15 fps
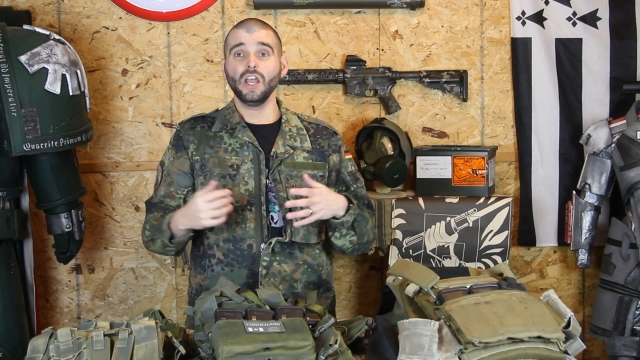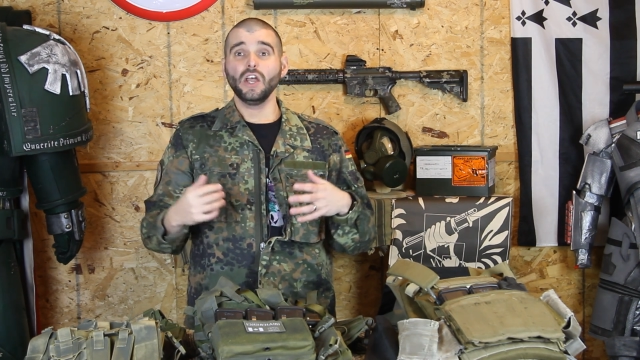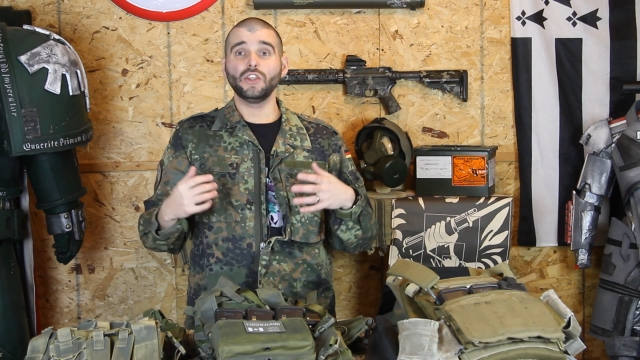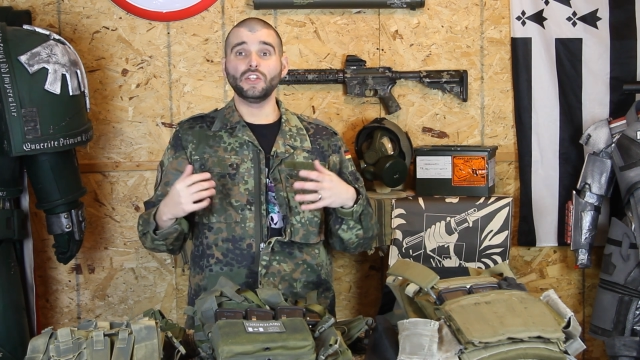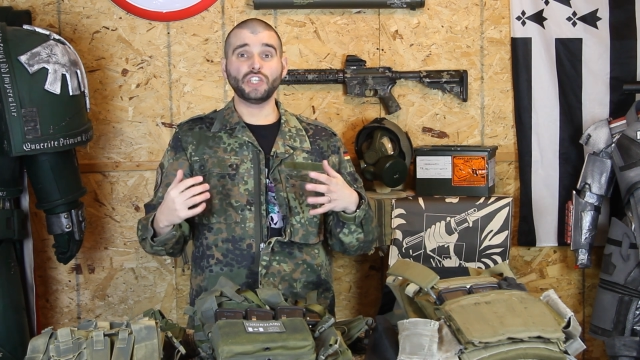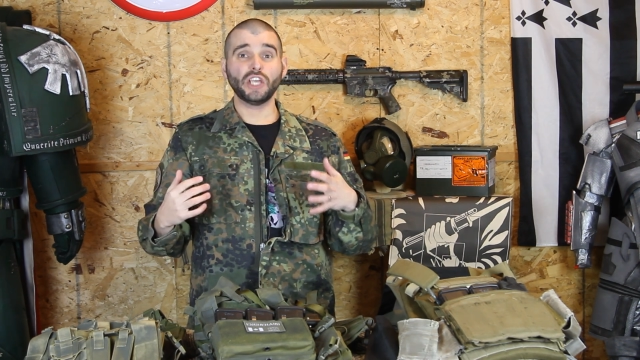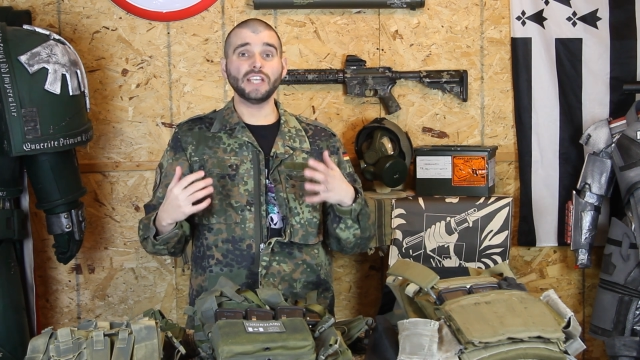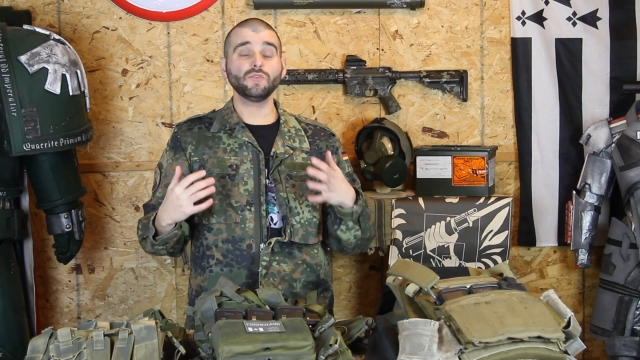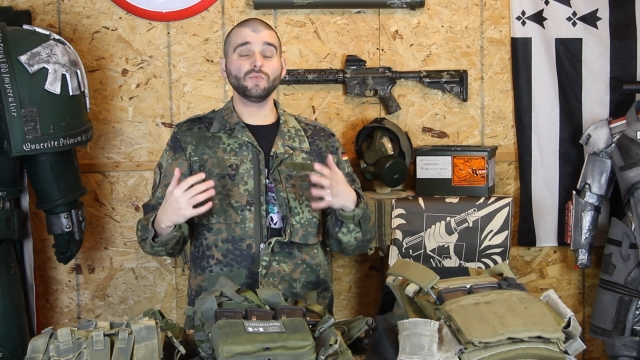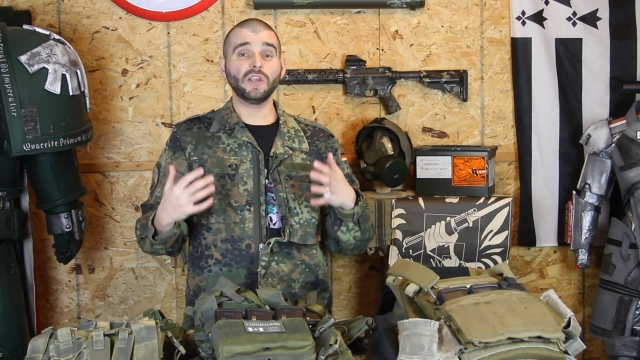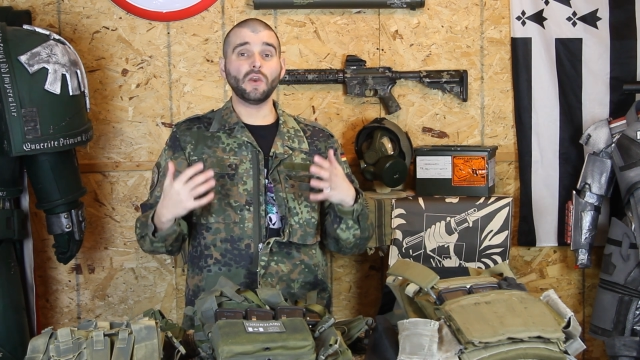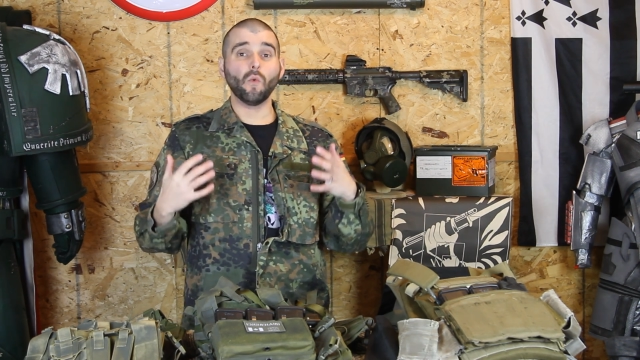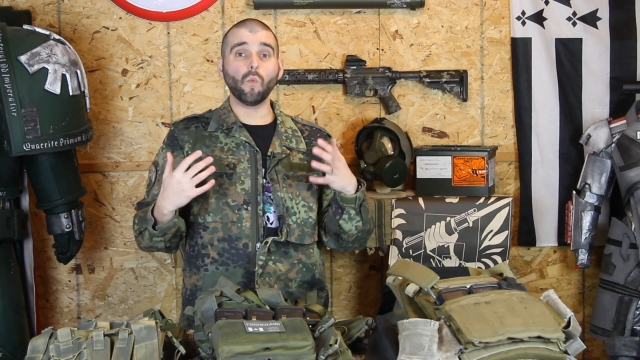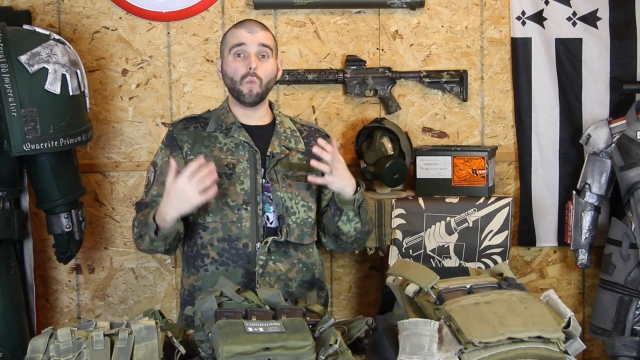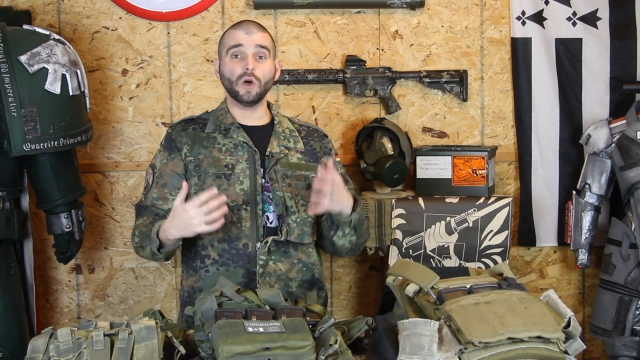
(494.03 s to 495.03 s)
The chest
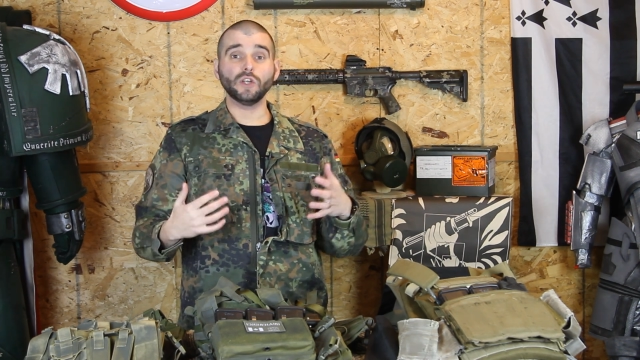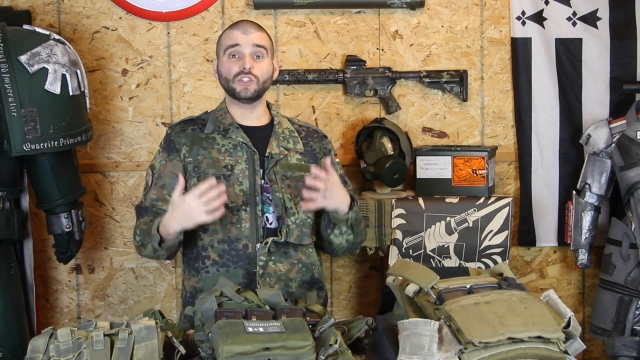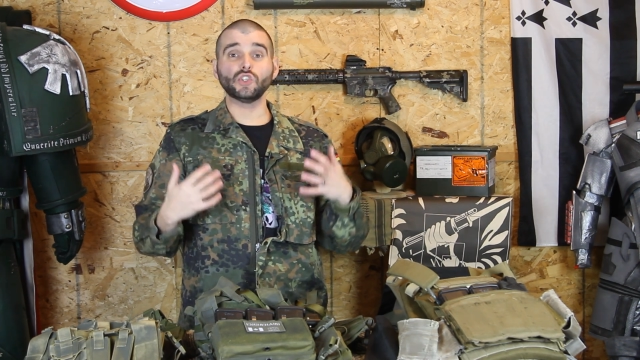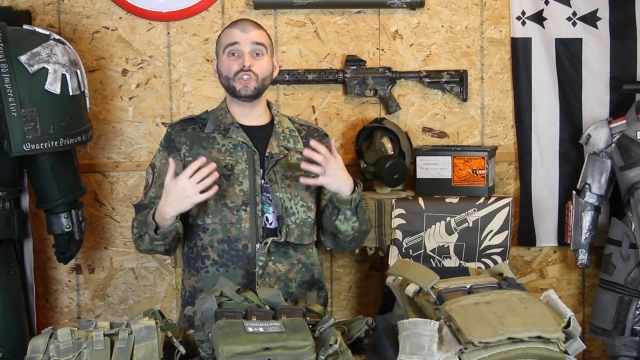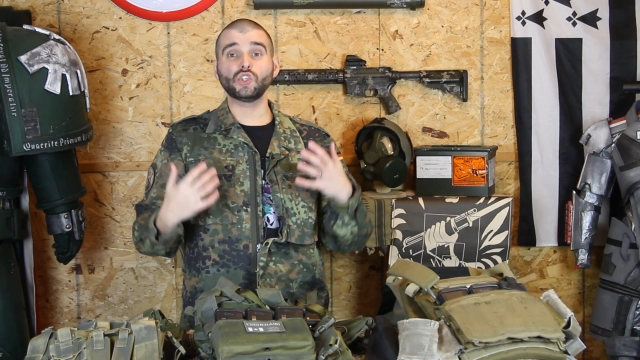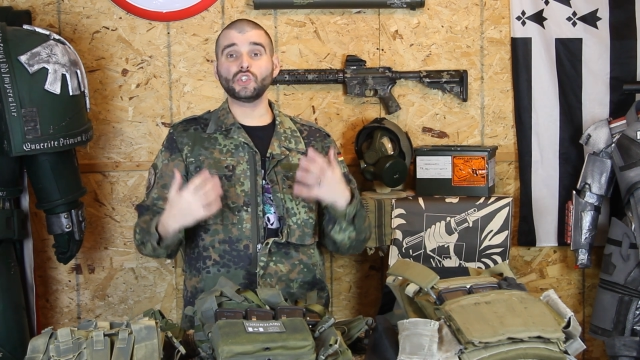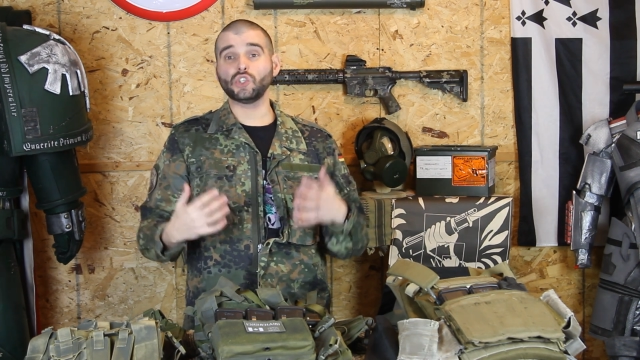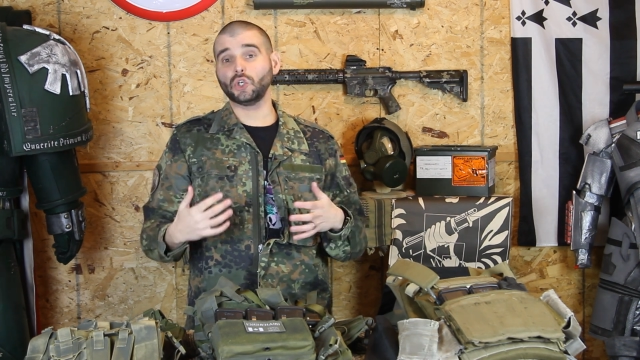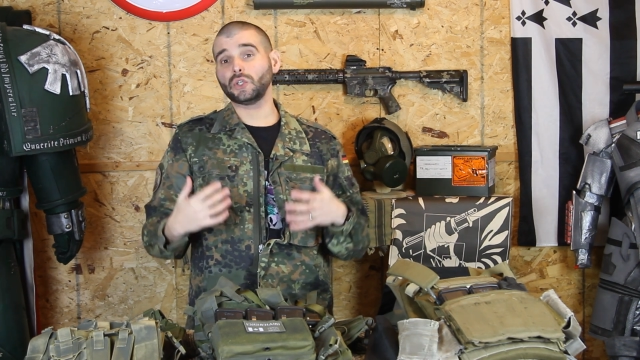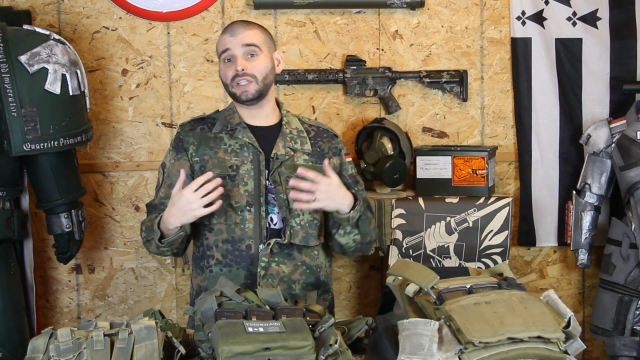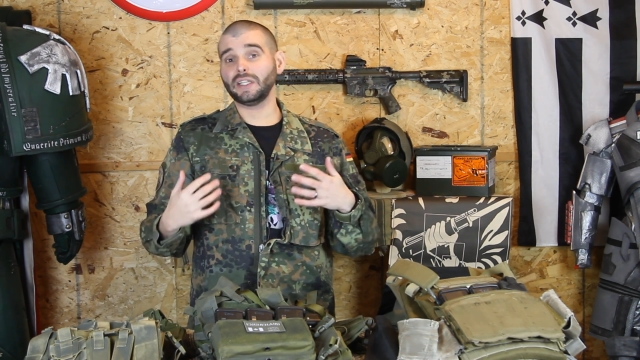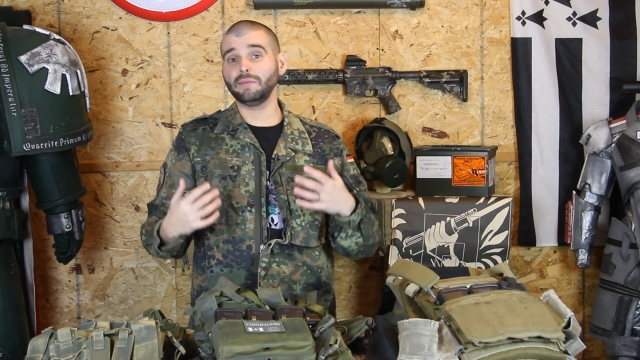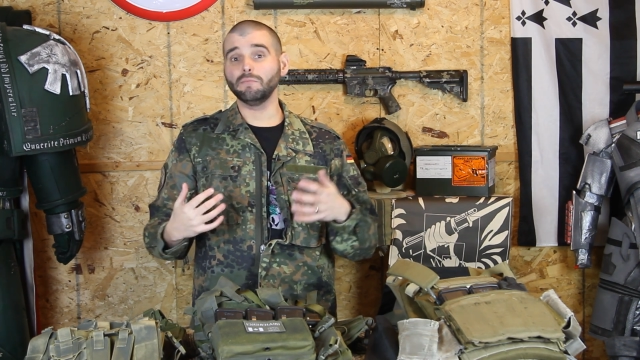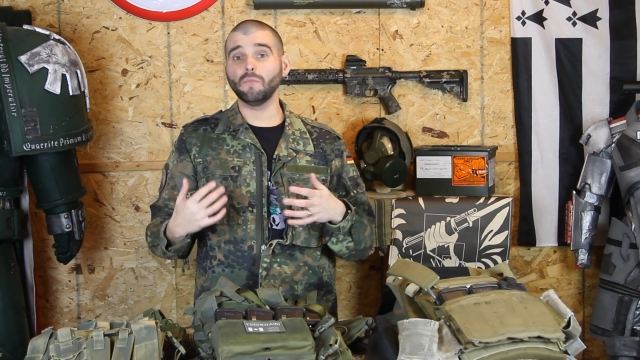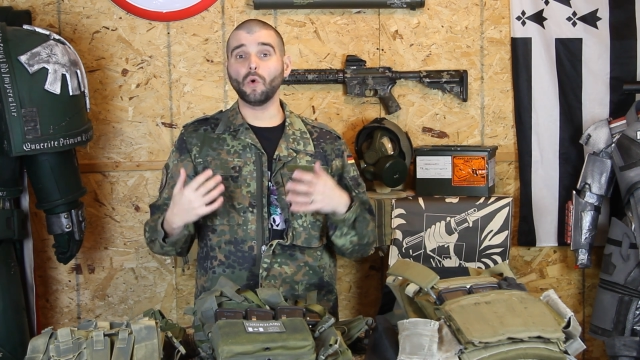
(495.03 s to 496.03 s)
rig was certainly
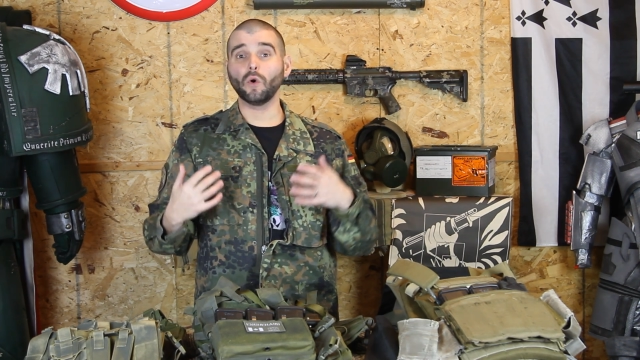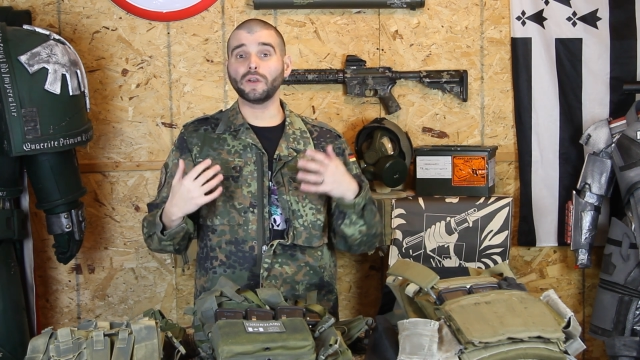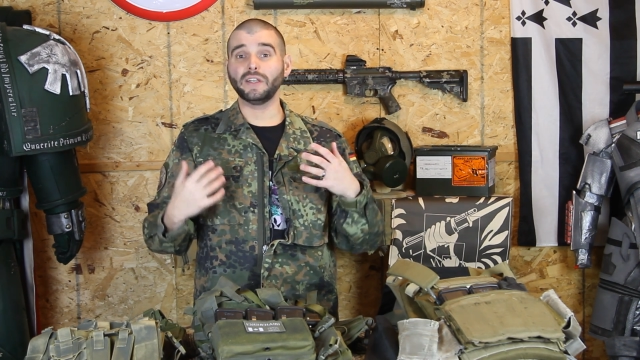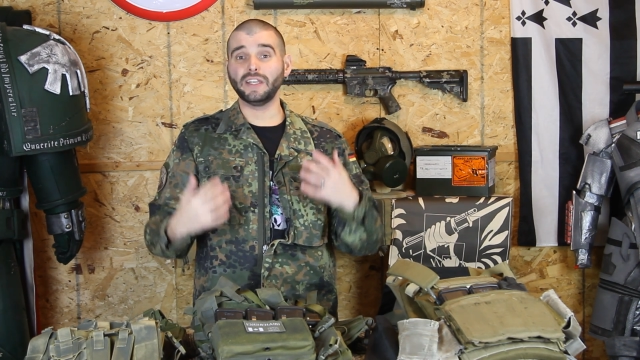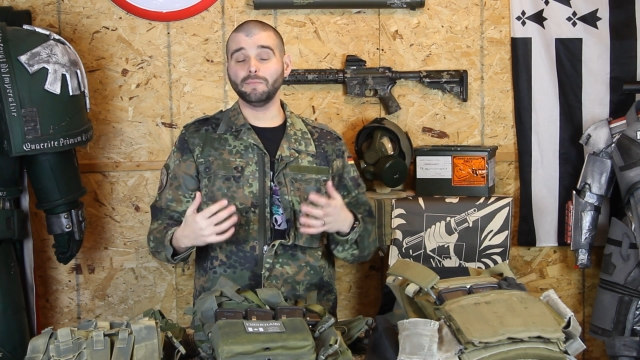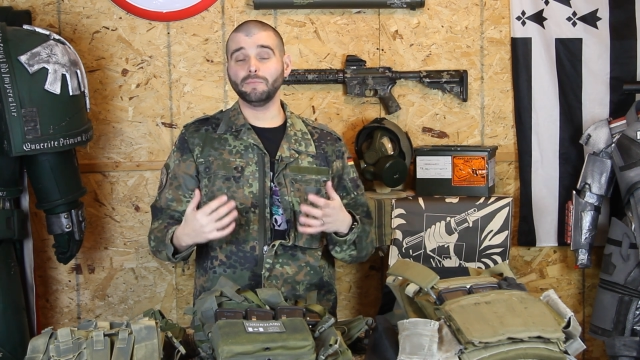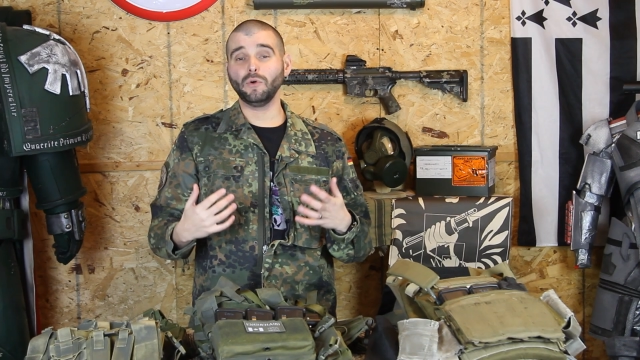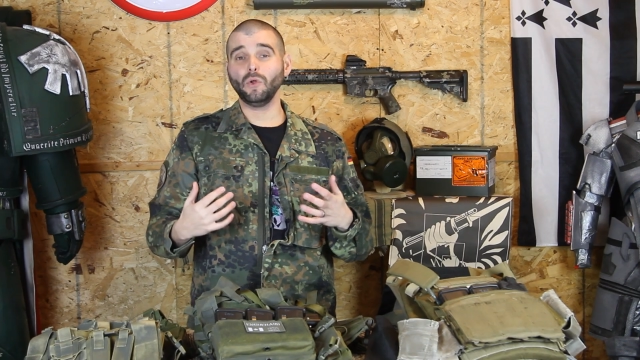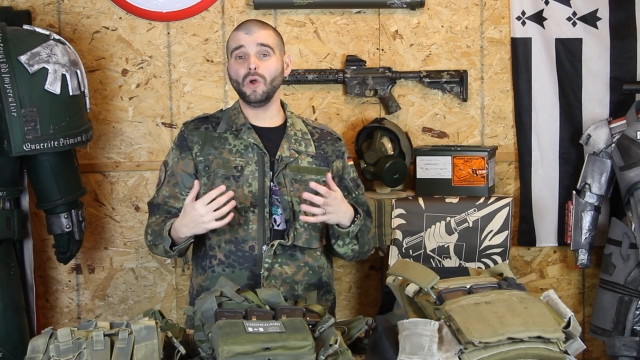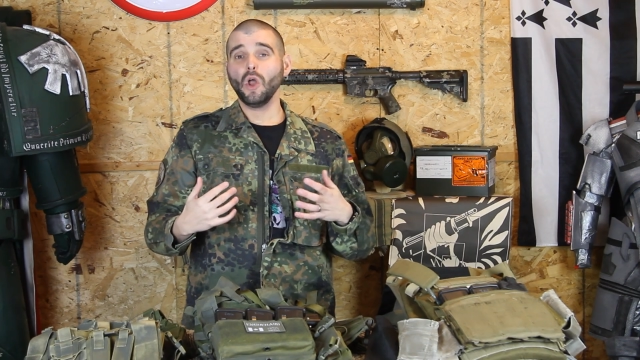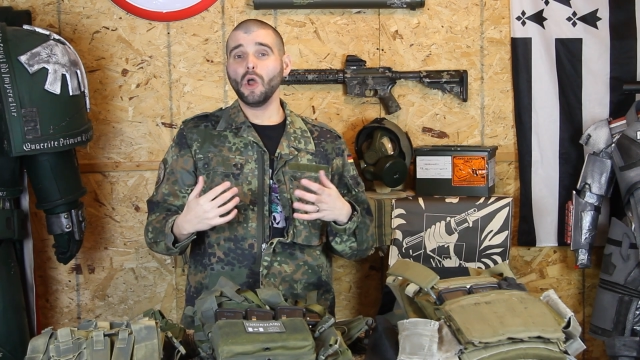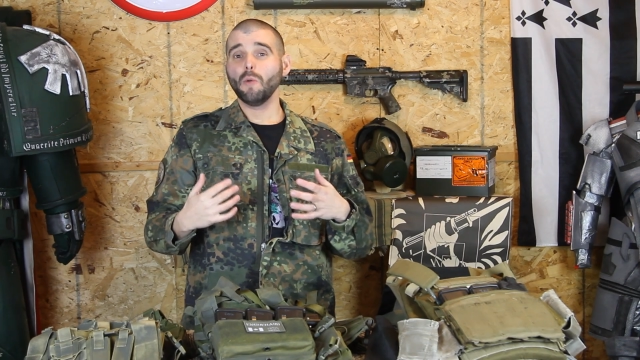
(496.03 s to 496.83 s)
more nimble,